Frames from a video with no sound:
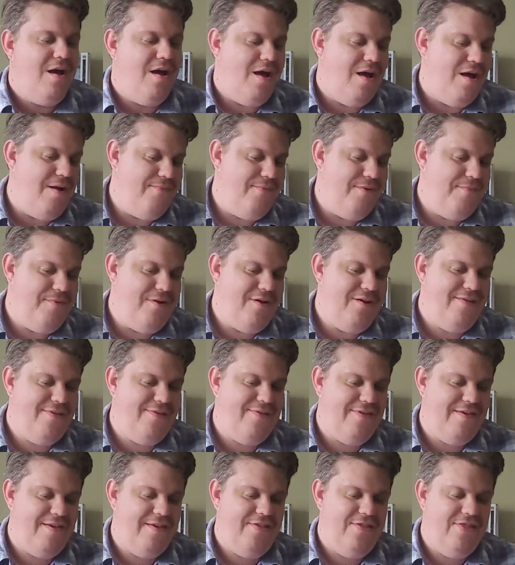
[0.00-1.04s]

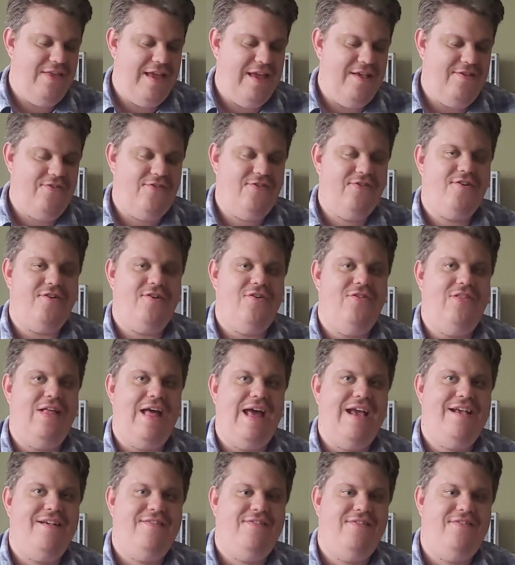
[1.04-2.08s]
Omnibus. This
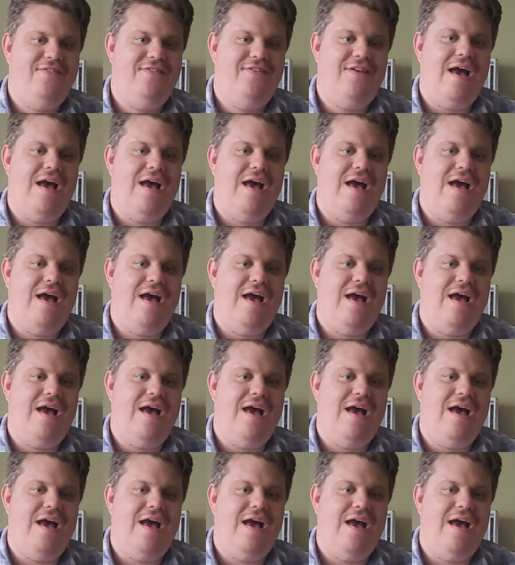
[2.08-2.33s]
collects